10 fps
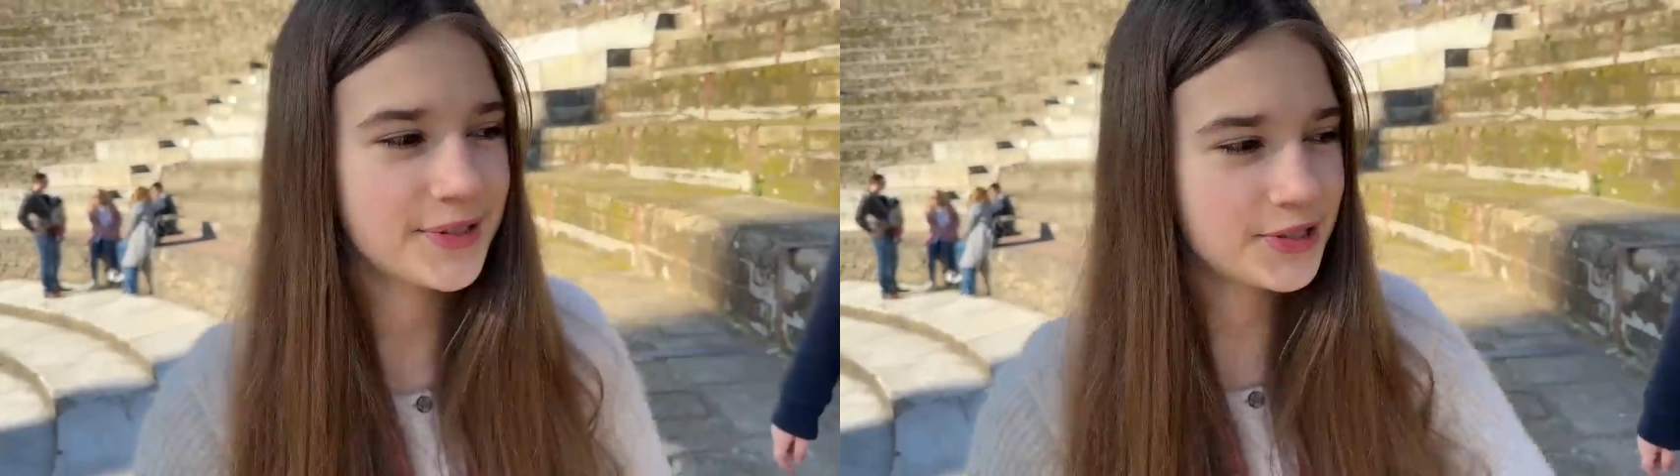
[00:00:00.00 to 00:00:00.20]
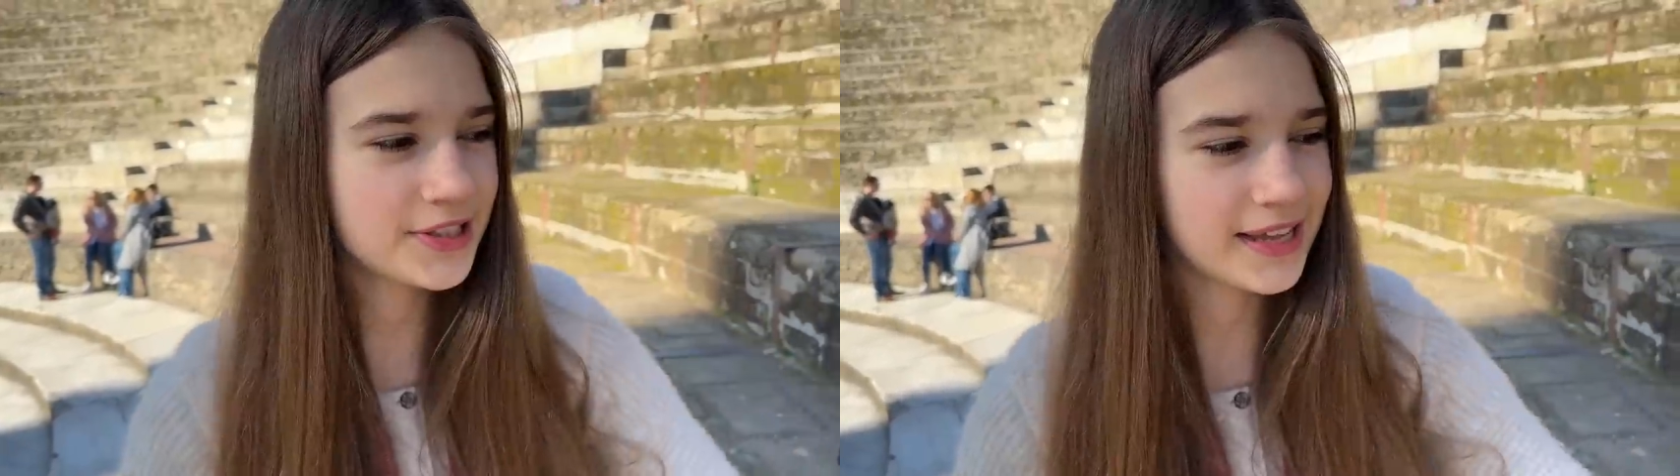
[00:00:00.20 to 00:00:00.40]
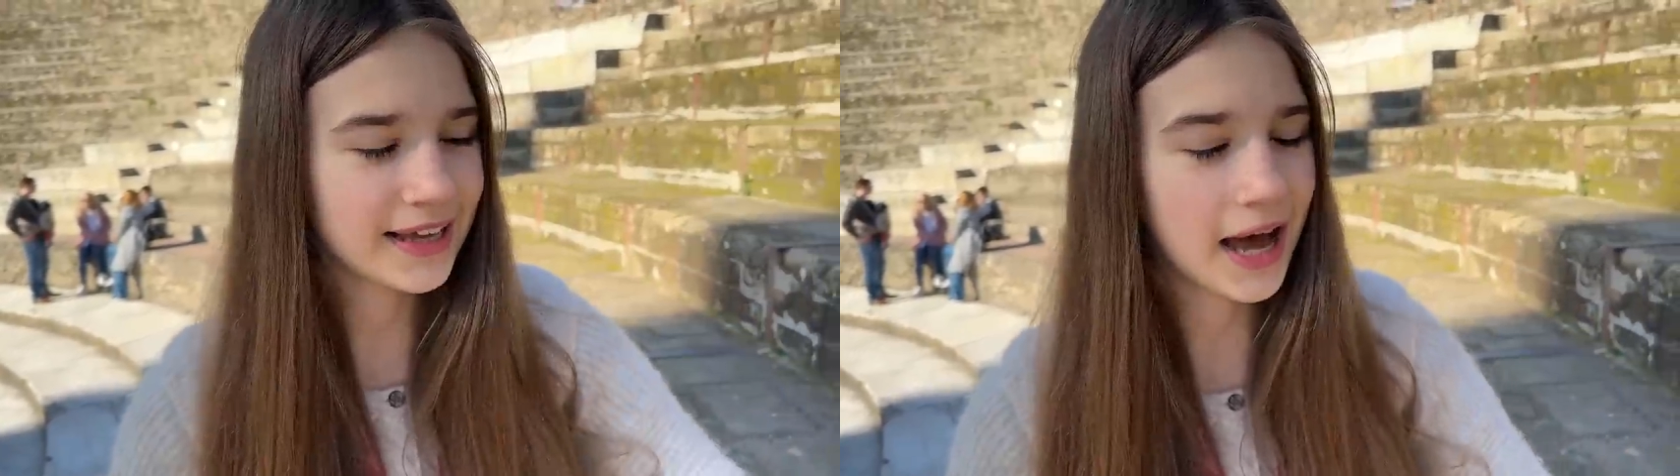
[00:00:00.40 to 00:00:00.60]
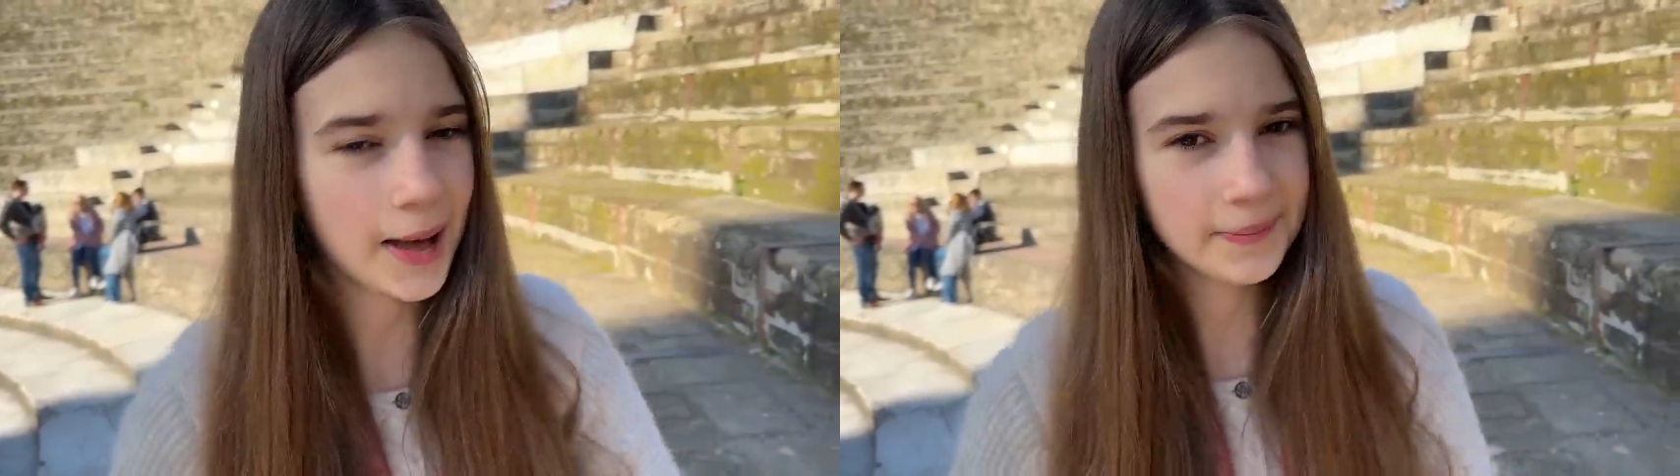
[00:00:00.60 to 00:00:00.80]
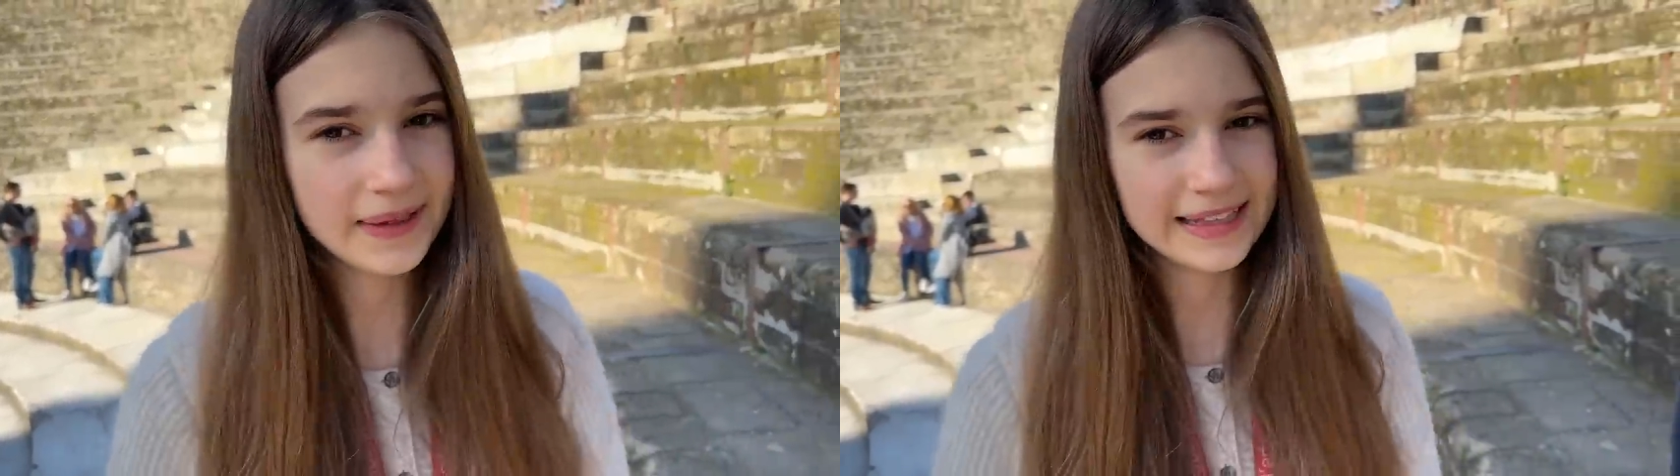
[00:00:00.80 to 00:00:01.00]
So you just like
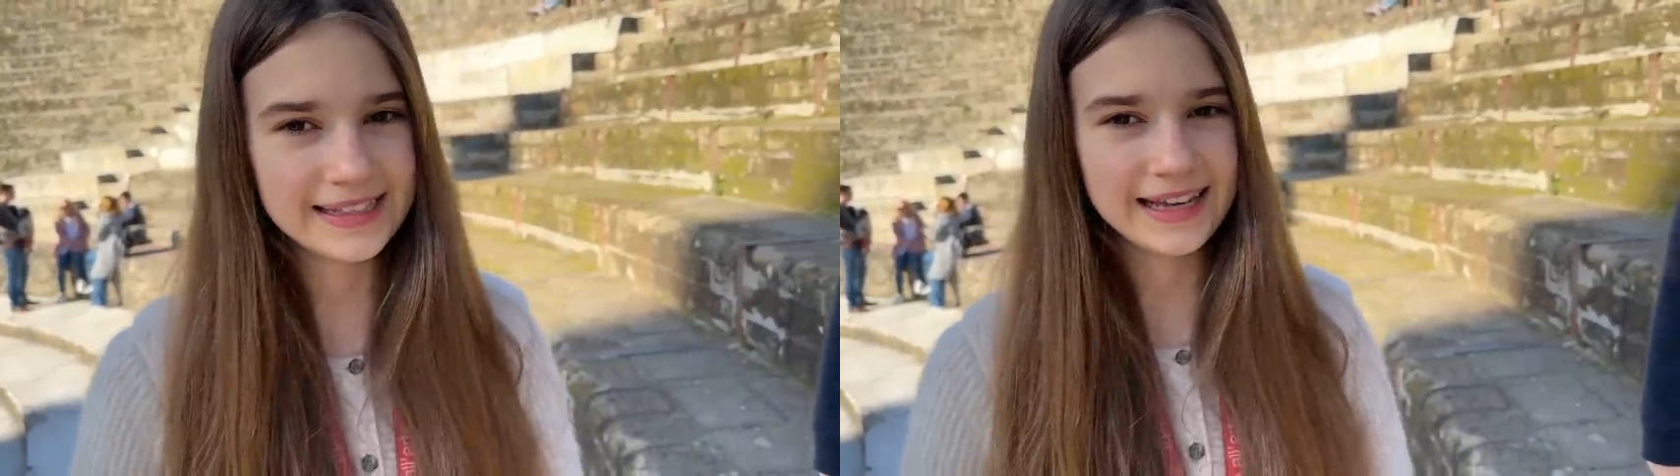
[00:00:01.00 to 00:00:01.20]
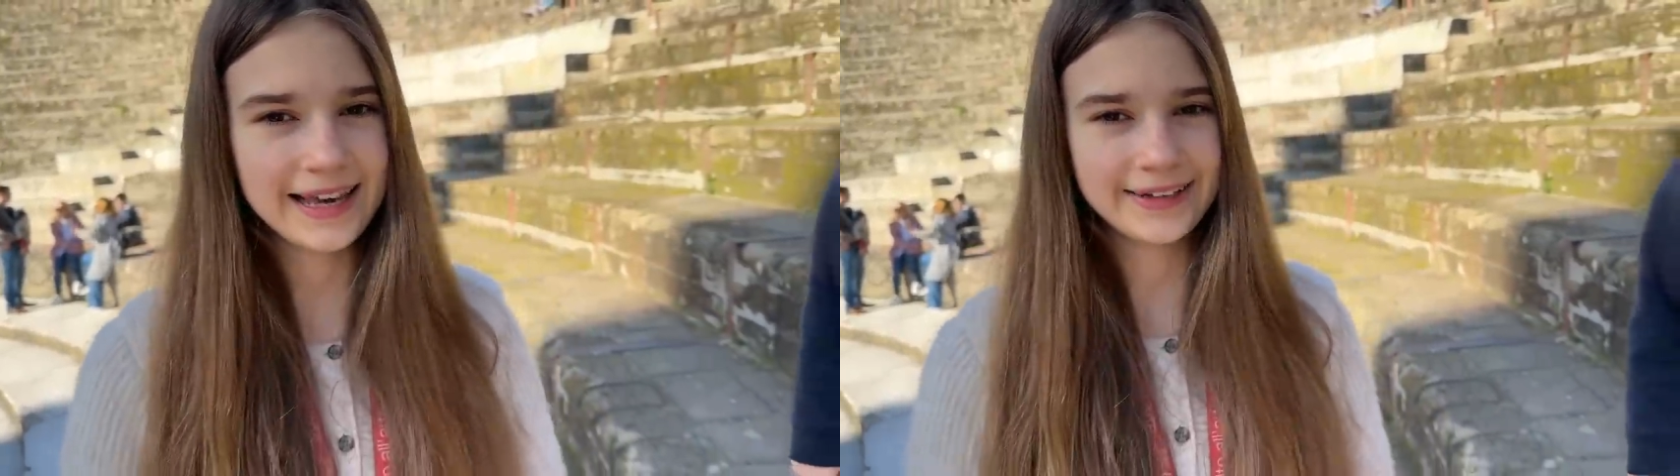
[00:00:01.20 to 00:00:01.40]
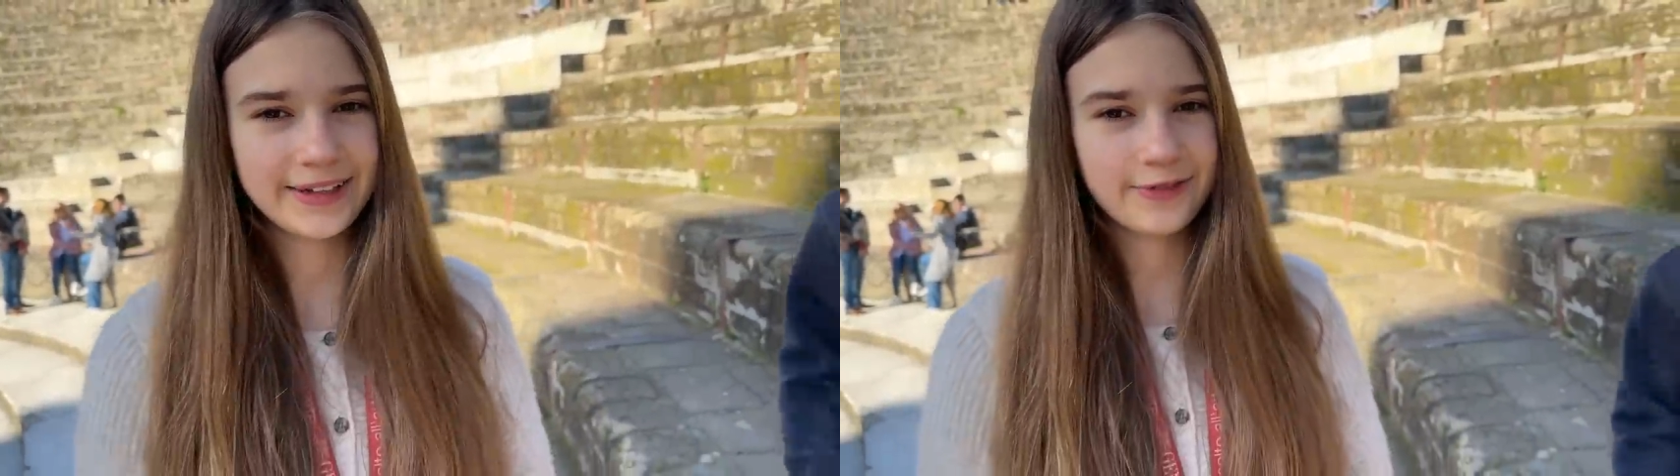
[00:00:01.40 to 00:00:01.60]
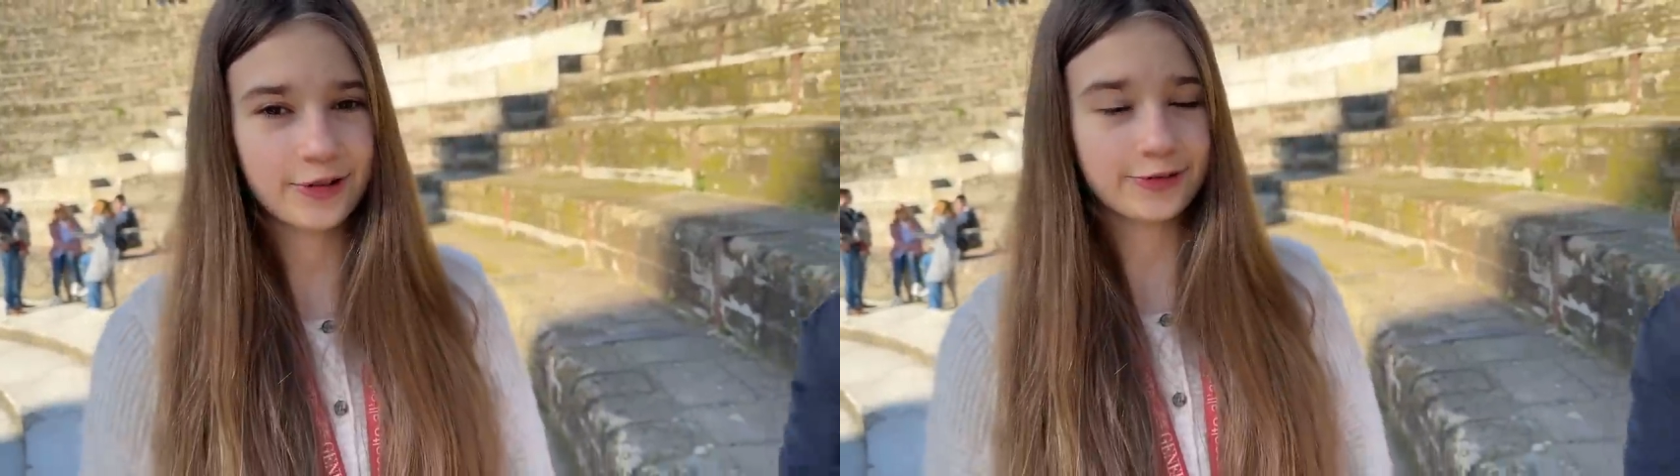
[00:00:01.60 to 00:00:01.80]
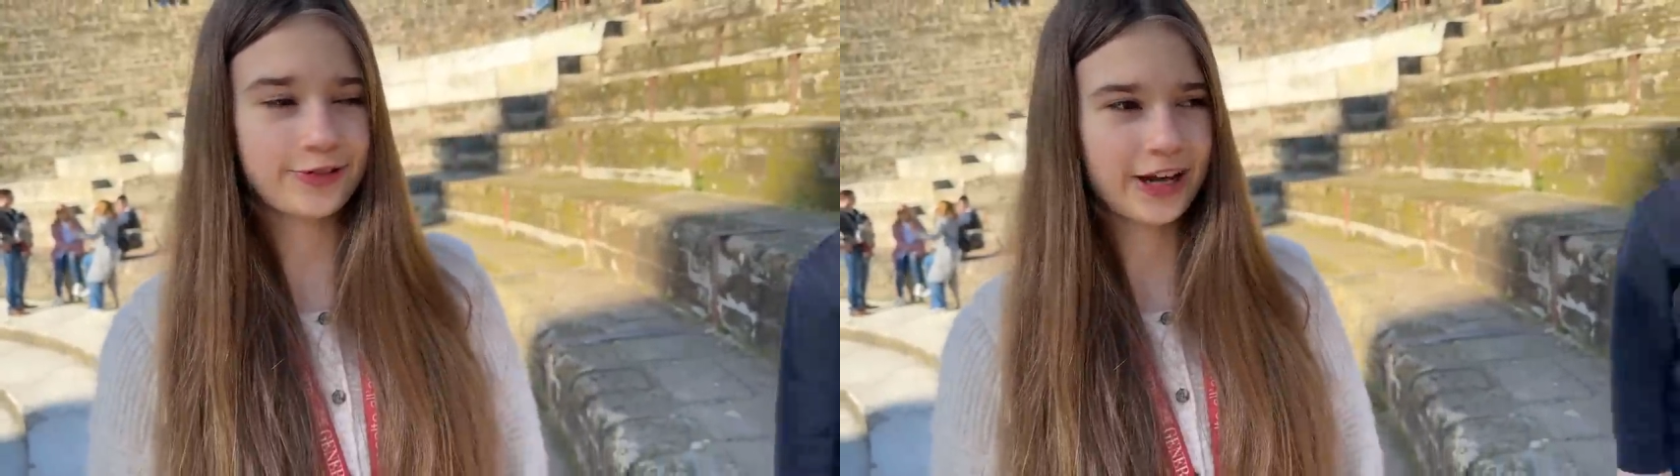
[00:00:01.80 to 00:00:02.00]
come and sit here if
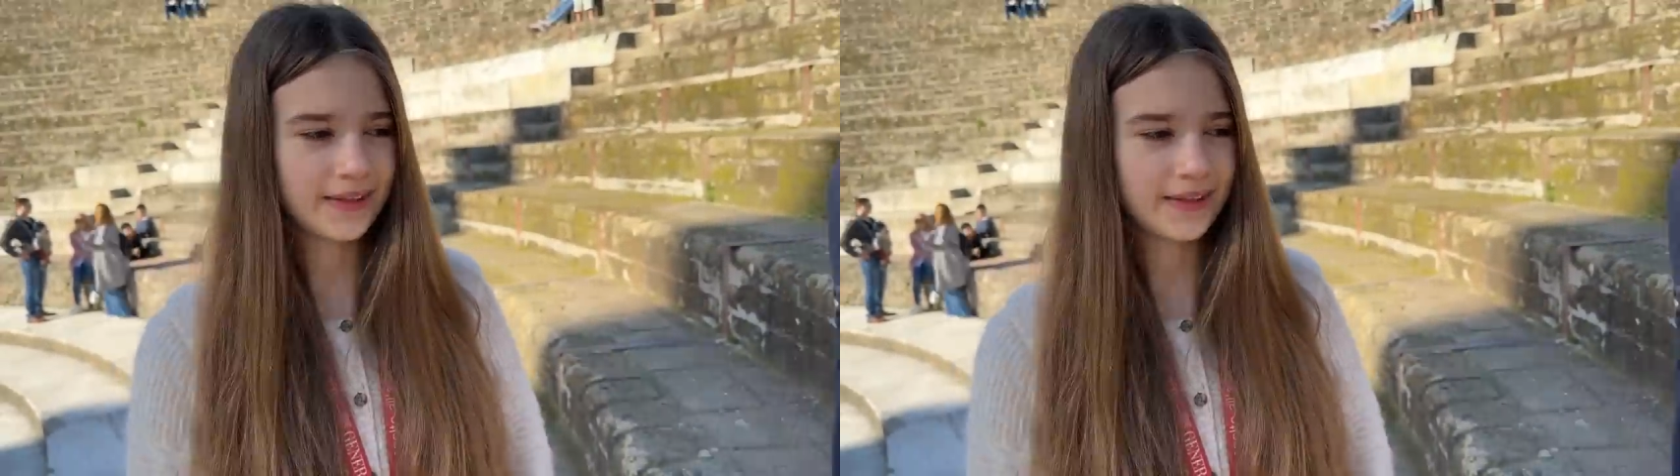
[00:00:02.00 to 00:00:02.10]
you're free,